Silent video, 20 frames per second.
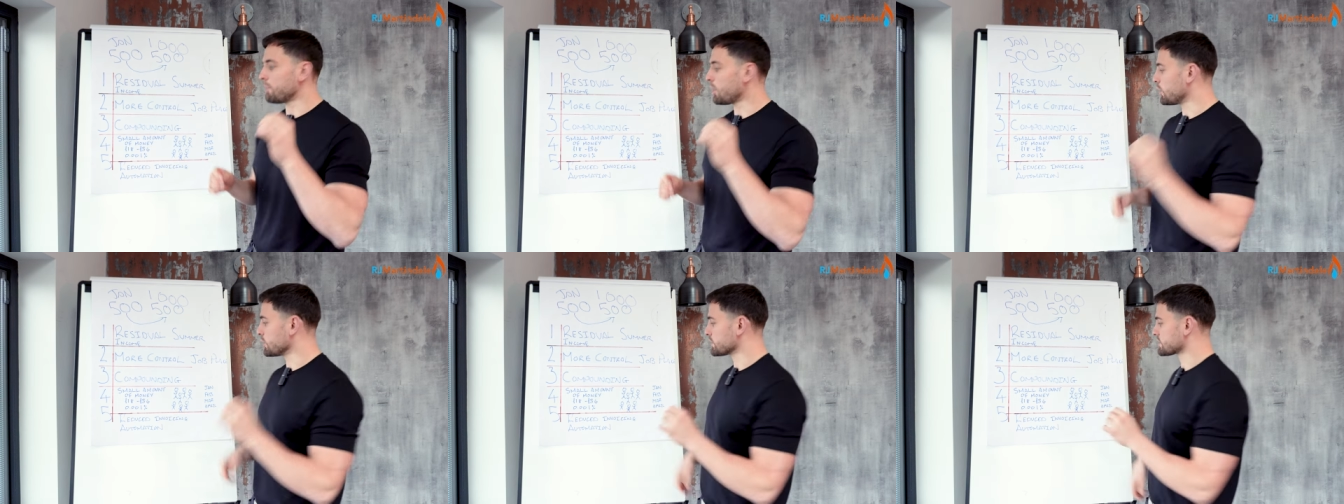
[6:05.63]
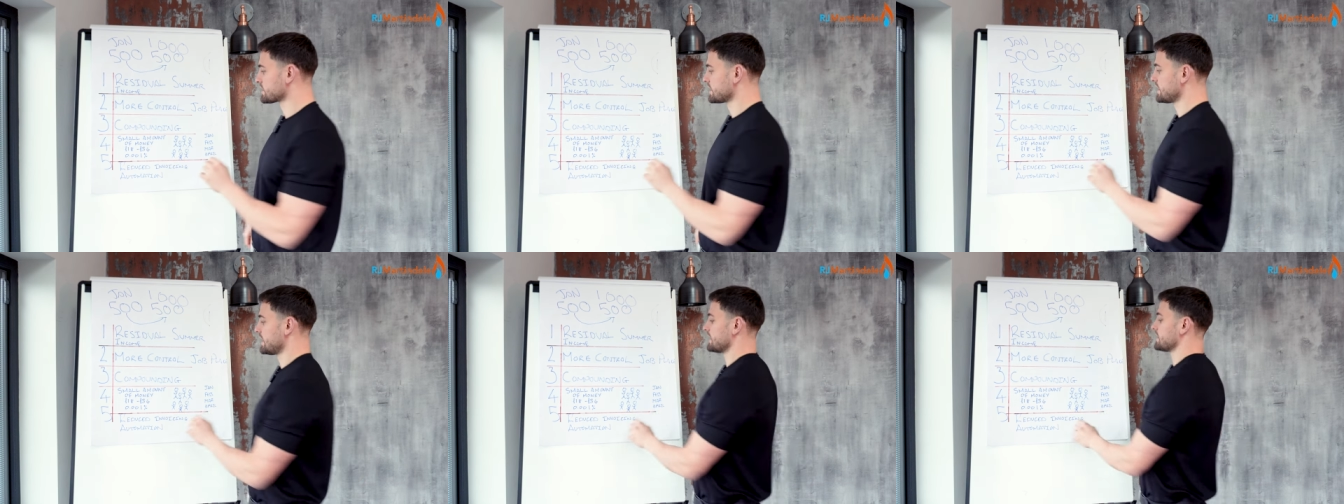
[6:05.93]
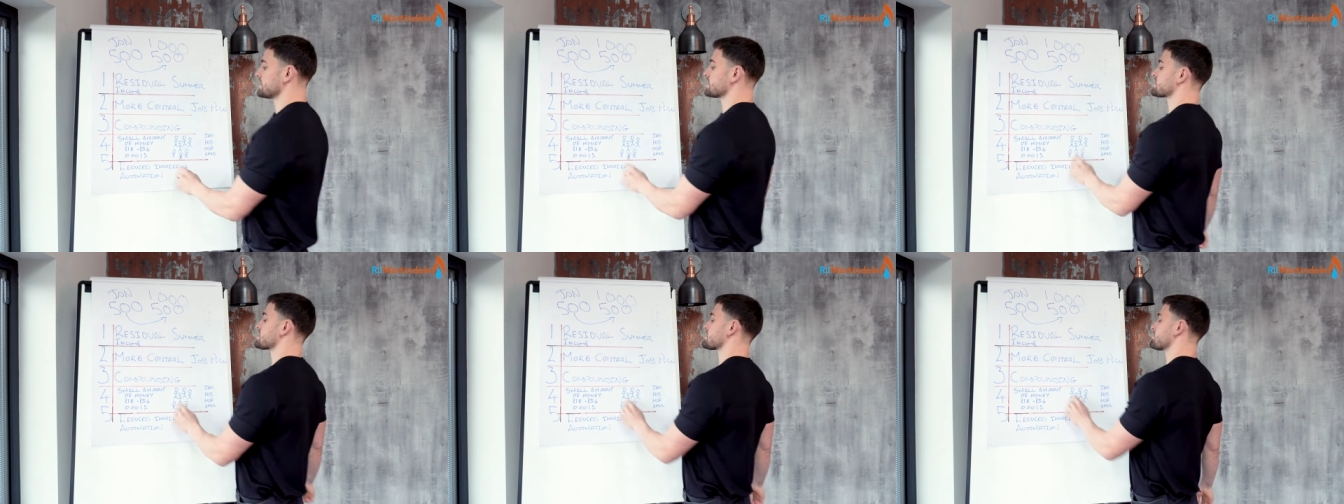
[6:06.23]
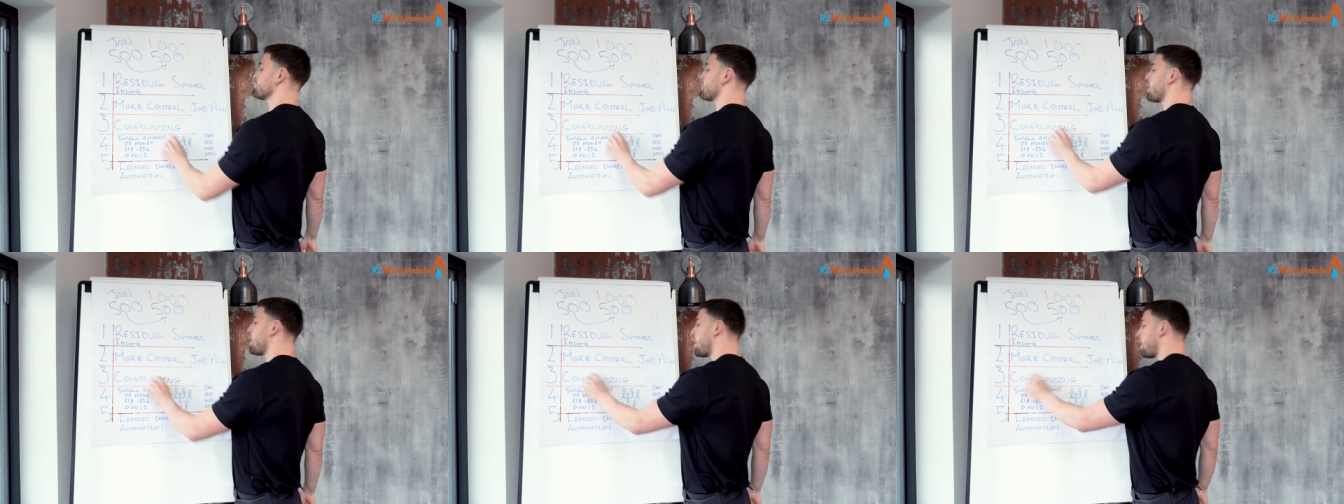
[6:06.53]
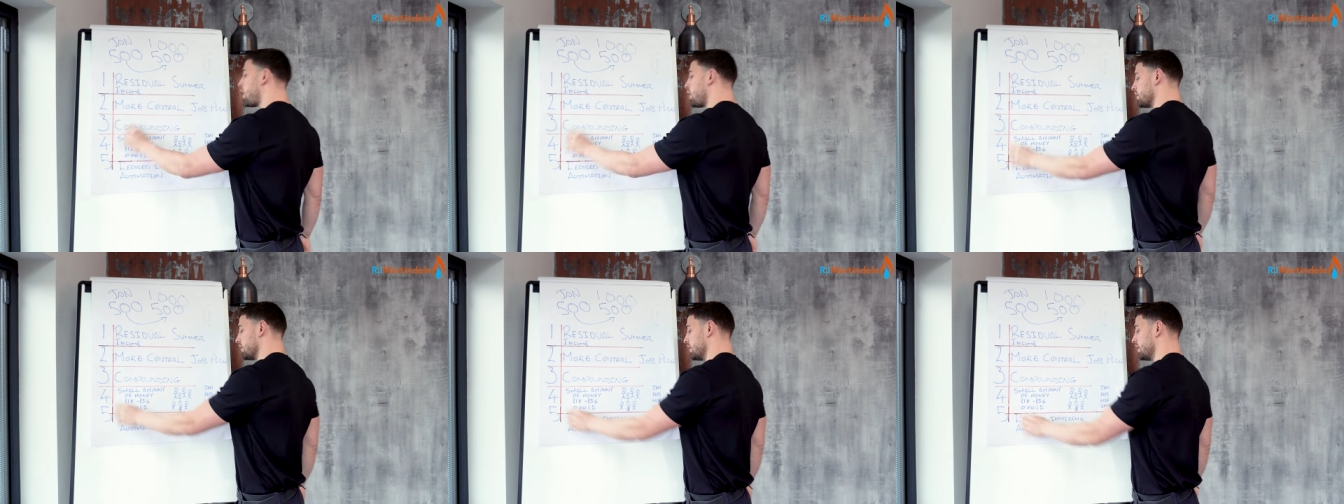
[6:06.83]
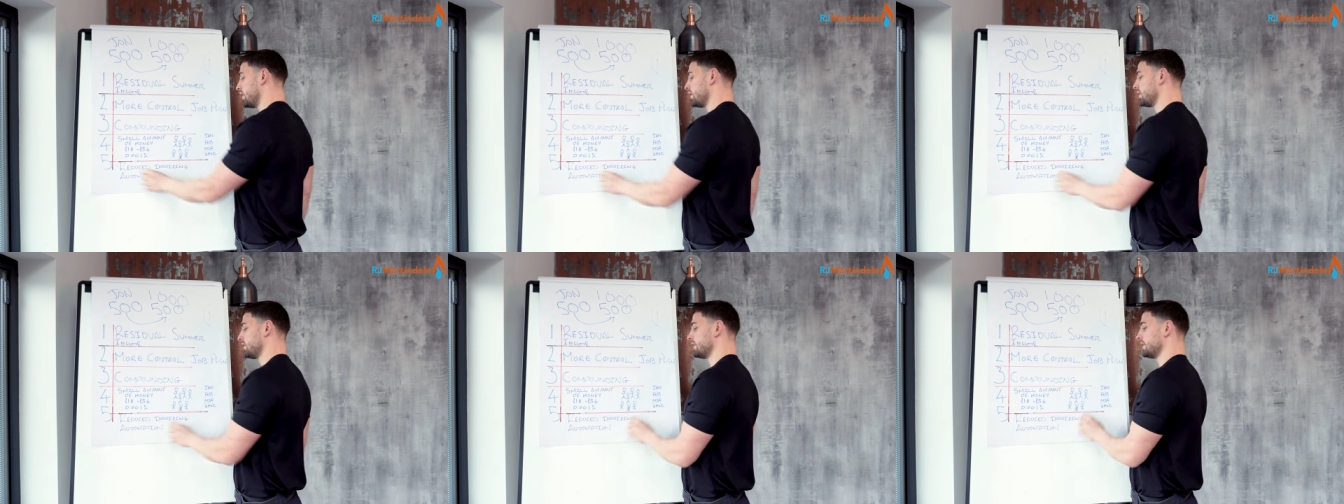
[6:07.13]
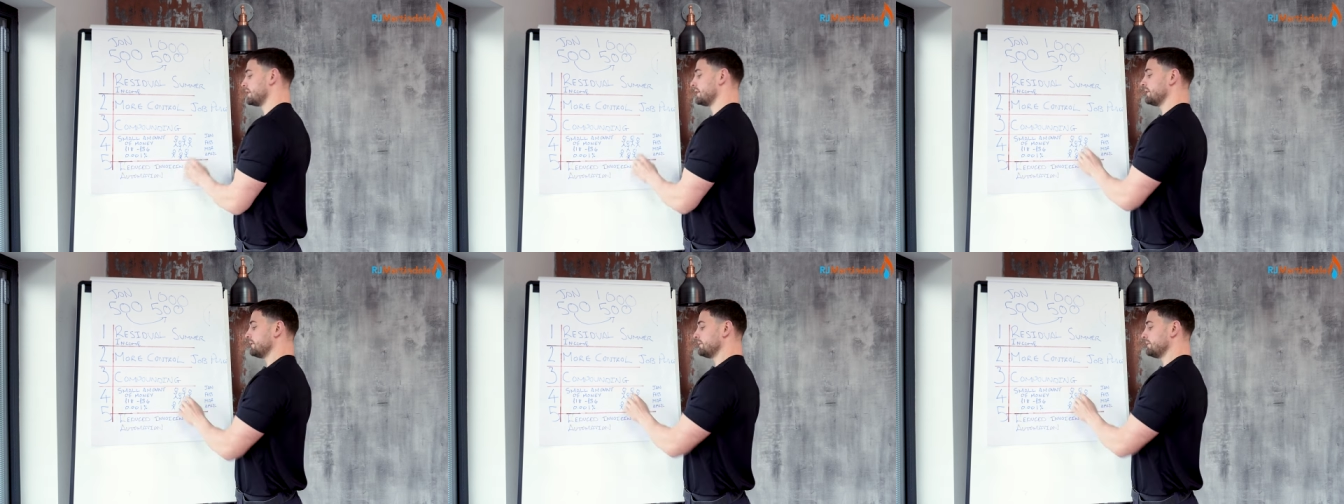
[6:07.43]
but the smaller,